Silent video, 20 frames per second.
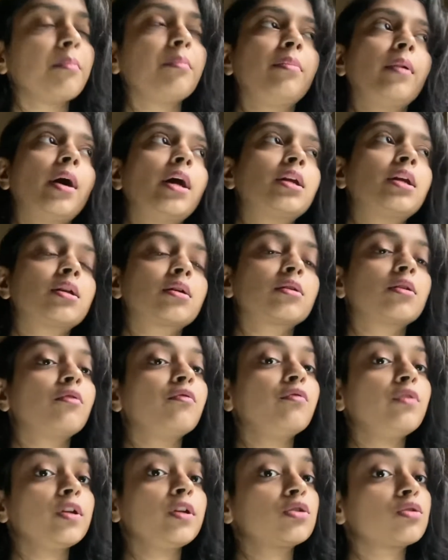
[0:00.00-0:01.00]
But
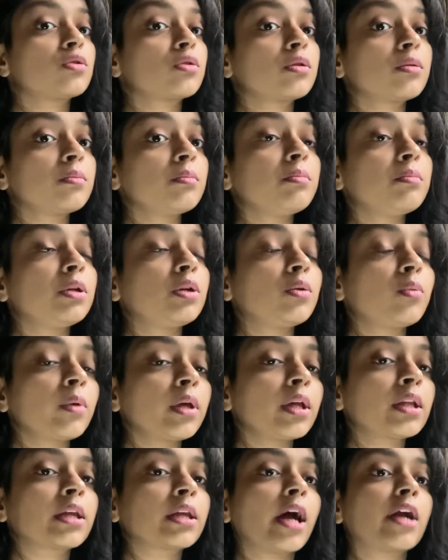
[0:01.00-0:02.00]
we shouldn't be
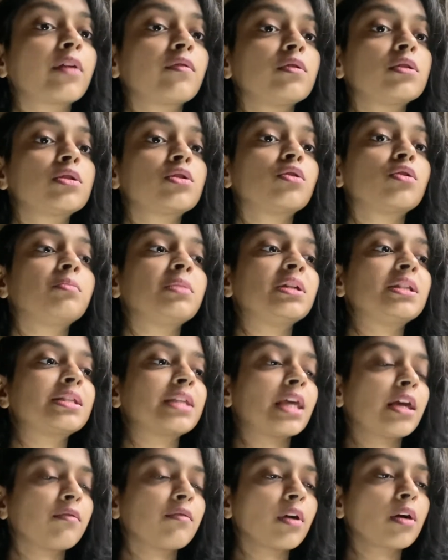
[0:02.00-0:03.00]
doing that. We should be
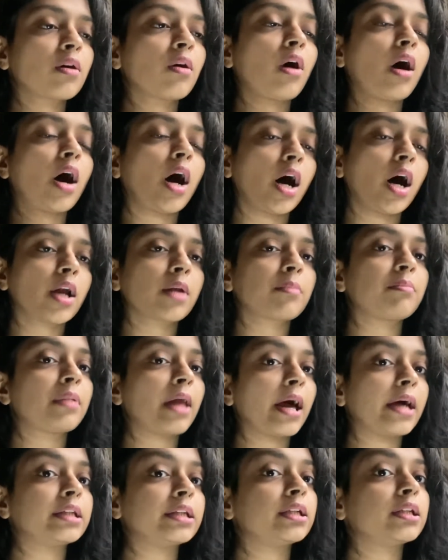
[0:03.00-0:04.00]
saving our
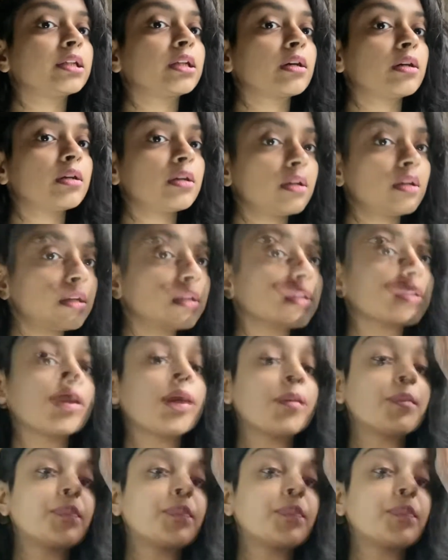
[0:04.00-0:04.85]
planet Earth.